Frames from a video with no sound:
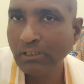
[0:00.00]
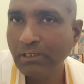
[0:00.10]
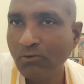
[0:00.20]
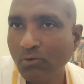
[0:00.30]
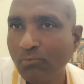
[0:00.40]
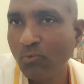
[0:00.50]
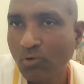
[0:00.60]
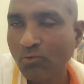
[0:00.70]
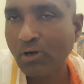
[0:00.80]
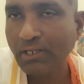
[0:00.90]
The
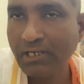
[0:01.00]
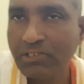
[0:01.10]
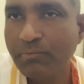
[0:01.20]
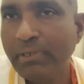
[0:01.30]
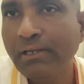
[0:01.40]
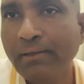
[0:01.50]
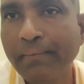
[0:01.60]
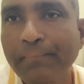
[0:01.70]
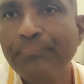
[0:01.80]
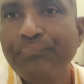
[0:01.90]
water is
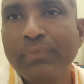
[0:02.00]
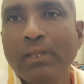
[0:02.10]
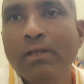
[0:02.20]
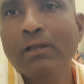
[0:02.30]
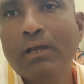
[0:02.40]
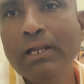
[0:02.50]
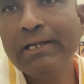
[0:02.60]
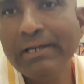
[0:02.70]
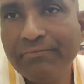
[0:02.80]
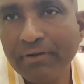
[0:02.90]
being
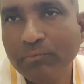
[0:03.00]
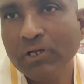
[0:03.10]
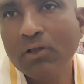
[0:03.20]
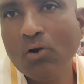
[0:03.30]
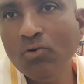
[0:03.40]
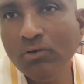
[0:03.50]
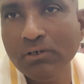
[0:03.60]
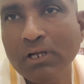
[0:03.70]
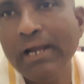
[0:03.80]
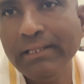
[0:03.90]
collected from the
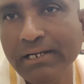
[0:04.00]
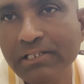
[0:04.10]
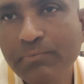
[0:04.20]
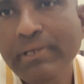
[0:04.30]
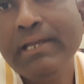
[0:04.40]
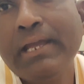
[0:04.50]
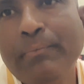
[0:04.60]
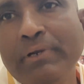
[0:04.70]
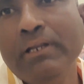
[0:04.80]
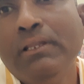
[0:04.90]
ground, and that is being
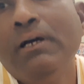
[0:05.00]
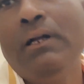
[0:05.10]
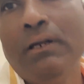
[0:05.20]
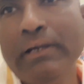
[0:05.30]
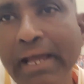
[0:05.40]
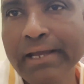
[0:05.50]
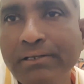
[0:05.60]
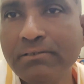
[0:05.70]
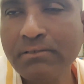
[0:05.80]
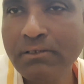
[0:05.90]
kept in the
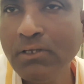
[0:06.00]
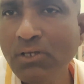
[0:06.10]
tanks.